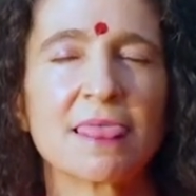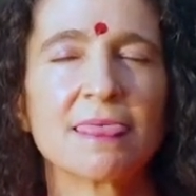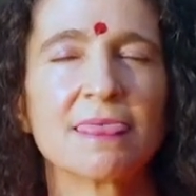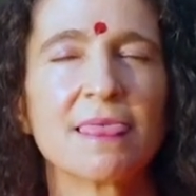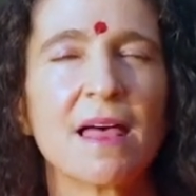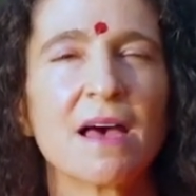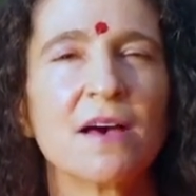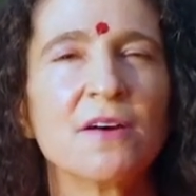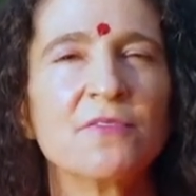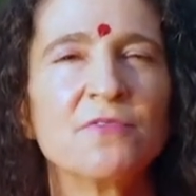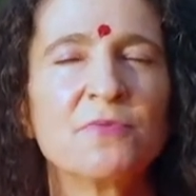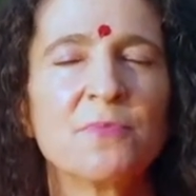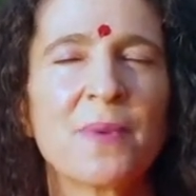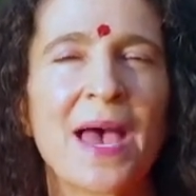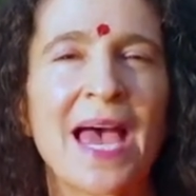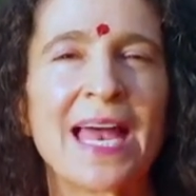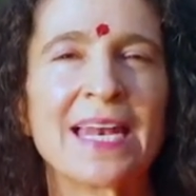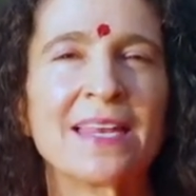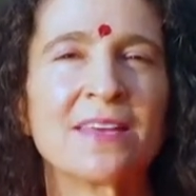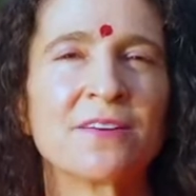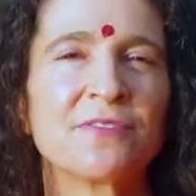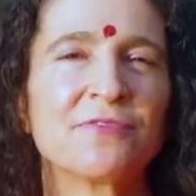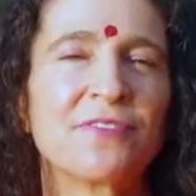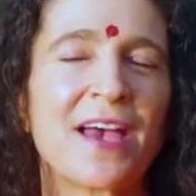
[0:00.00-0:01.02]
love
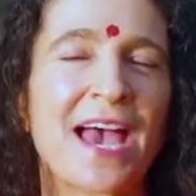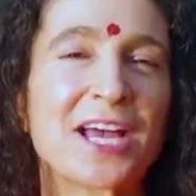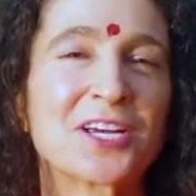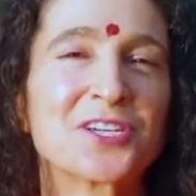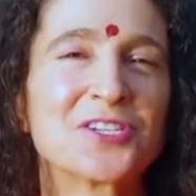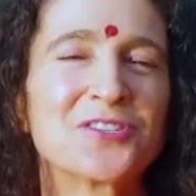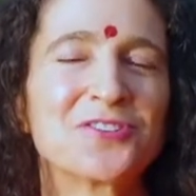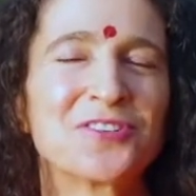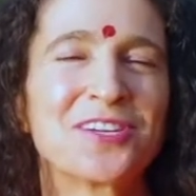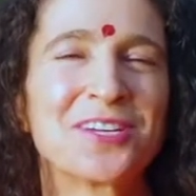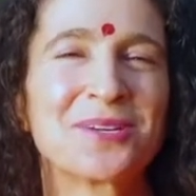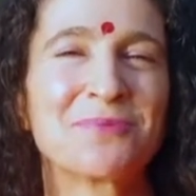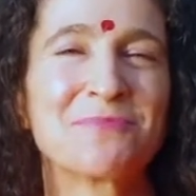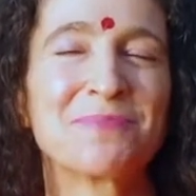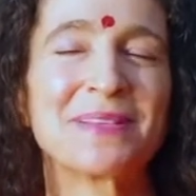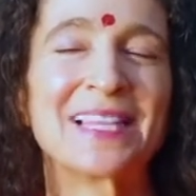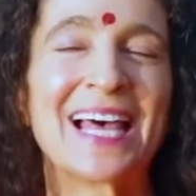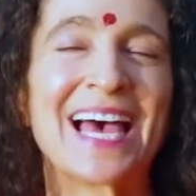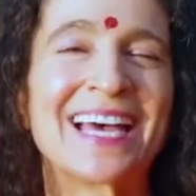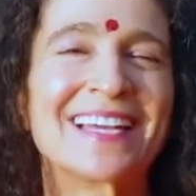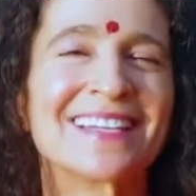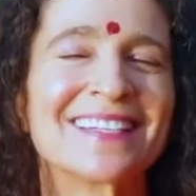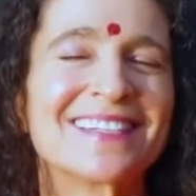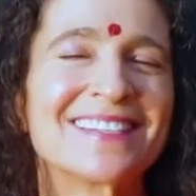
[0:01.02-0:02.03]
manufacturing
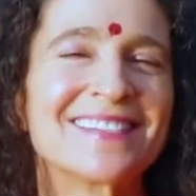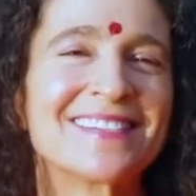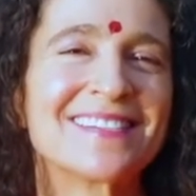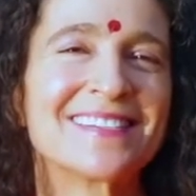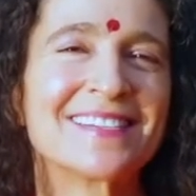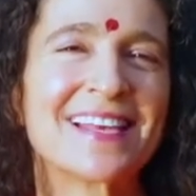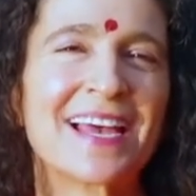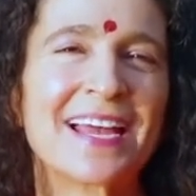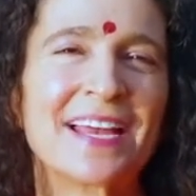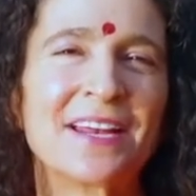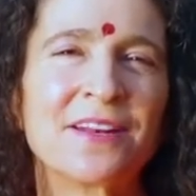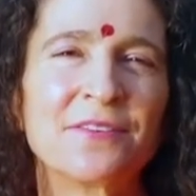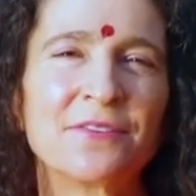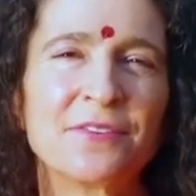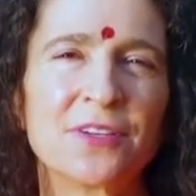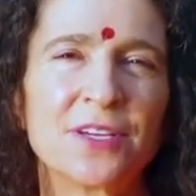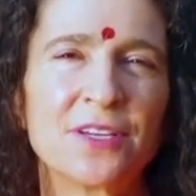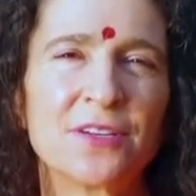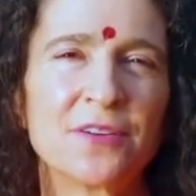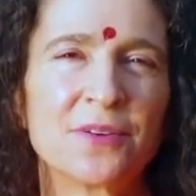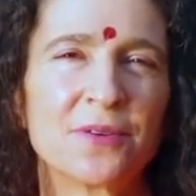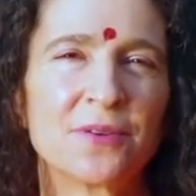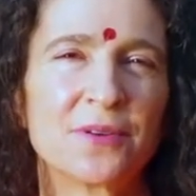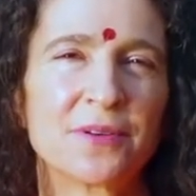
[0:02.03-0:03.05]
plant inside of
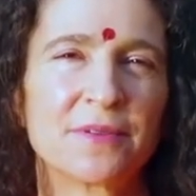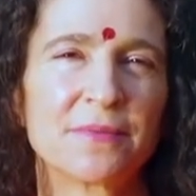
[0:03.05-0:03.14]
you.